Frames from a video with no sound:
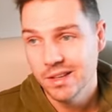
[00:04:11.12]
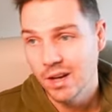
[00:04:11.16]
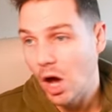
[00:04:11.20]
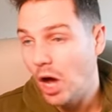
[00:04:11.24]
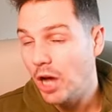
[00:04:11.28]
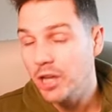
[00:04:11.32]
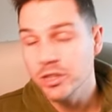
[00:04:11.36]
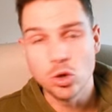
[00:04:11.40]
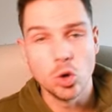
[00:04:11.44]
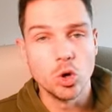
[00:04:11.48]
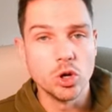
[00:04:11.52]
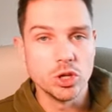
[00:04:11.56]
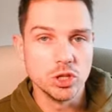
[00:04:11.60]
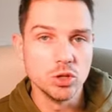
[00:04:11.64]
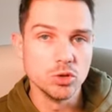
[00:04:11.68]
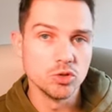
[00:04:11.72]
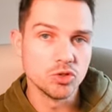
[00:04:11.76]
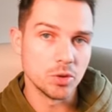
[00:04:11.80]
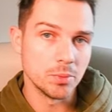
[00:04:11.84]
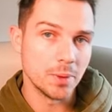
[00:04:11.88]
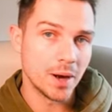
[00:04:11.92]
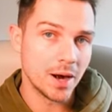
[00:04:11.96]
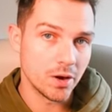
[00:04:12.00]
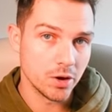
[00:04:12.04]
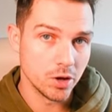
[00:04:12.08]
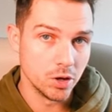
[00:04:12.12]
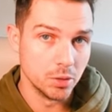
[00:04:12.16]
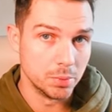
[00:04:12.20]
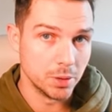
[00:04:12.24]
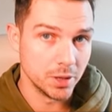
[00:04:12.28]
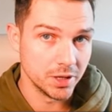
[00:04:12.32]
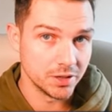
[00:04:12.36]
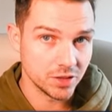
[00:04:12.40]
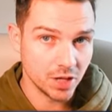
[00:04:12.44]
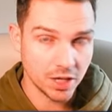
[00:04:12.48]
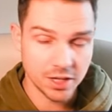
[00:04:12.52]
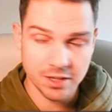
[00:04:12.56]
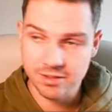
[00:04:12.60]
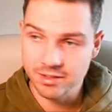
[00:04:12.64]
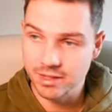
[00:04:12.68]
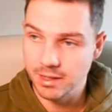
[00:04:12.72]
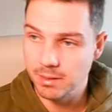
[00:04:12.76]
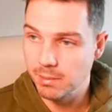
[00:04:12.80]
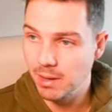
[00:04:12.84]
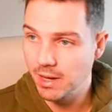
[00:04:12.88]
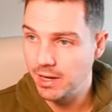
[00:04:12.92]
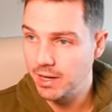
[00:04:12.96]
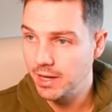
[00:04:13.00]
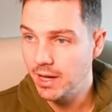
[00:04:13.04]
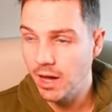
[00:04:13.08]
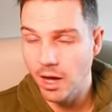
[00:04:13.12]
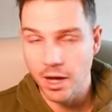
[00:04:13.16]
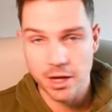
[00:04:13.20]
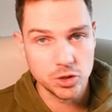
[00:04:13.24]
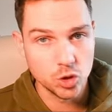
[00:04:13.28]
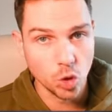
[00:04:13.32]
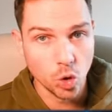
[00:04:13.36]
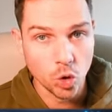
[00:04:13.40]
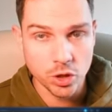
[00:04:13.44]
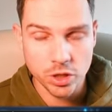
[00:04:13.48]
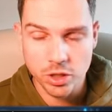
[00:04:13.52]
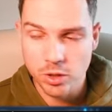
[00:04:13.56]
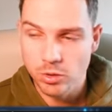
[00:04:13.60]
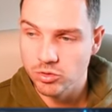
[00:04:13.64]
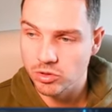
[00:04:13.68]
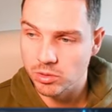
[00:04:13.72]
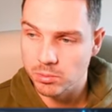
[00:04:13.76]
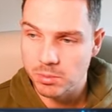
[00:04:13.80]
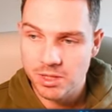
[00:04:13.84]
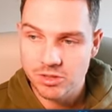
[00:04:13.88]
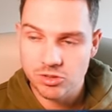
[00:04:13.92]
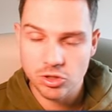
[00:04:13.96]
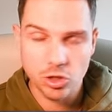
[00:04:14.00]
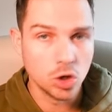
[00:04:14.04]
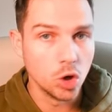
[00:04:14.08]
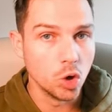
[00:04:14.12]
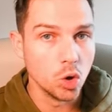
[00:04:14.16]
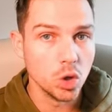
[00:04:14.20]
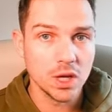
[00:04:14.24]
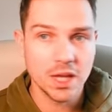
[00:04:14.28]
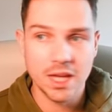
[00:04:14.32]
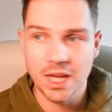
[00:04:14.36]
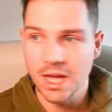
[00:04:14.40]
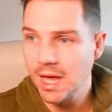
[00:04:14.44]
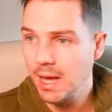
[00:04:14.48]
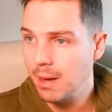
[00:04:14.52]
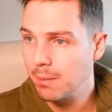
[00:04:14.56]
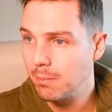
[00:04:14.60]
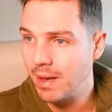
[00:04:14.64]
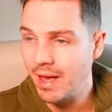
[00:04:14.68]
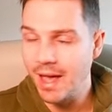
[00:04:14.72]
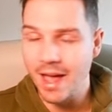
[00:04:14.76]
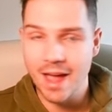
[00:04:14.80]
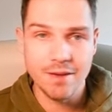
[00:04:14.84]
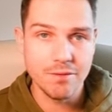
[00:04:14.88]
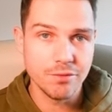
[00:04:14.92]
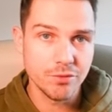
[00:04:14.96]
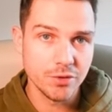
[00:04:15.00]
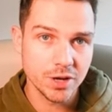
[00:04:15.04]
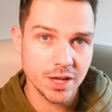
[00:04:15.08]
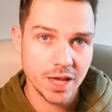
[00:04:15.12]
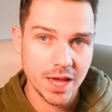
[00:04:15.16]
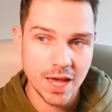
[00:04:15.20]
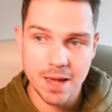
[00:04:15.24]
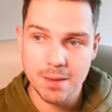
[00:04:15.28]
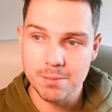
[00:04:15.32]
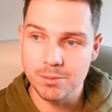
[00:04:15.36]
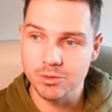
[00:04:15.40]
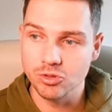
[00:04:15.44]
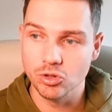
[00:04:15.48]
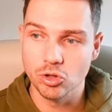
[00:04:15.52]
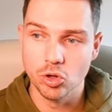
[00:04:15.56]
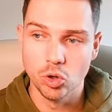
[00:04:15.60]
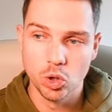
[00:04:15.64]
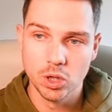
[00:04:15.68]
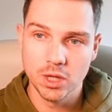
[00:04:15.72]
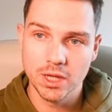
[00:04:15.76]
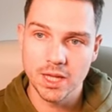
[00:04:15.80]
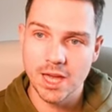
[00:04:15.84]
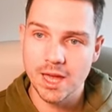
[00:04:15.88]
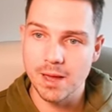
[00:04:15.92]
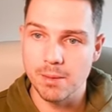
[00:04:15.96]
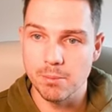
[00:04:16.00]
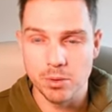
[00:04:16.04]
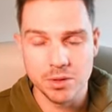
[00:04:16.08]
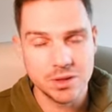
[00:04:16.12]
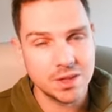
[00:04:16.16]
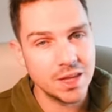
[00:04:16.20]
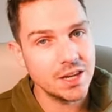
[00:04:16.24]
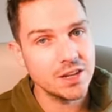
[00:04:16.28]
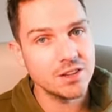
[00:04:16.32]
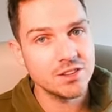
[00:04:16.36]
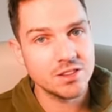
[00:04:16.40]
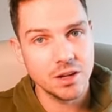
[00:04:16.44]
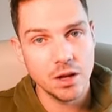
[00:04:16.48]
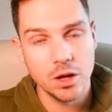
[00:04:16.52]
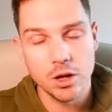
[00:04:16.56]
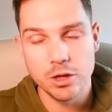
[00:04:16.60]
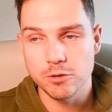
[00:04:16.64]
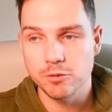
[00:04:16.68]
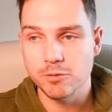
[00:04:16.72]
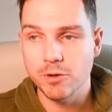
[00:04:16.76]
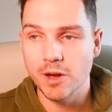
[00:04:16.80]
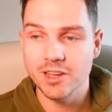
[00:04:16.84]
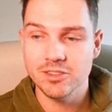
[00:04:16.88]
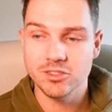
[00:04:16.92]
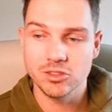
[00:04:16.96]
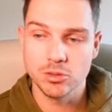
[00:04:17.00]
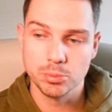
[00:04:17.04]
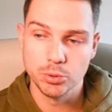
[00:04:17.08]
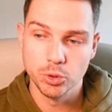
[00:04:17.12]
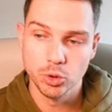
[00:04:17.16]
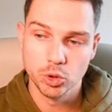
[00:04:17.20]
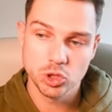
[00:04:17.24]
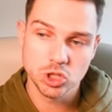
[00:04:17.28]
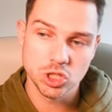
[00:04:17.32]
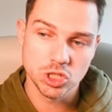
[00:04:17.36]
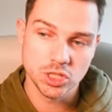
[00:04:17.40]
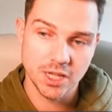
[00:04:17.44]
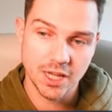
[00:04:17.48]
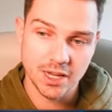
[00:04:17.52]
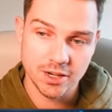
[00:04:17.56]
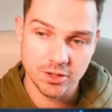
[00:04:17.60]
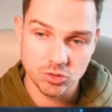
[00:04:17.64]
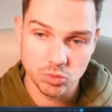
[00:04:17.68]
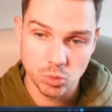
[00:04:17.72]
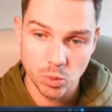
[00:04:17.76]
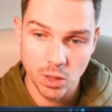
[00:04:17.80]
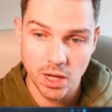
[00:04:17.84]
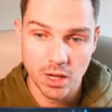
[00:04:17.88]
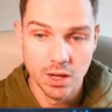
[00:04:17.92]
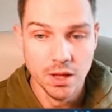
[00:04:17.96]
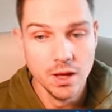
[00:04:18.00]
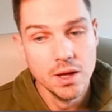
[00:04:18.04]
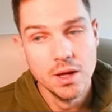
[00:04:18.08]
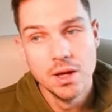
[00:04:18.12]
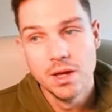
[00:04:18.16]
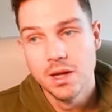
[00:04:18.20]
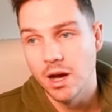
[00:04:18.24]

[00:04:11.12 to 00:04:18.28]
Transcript: I don't use Romario, boys, honestly, man. I don't use him. He's a goal a game. Every game is a goal a game. But Denis Law is fast approaching that as well.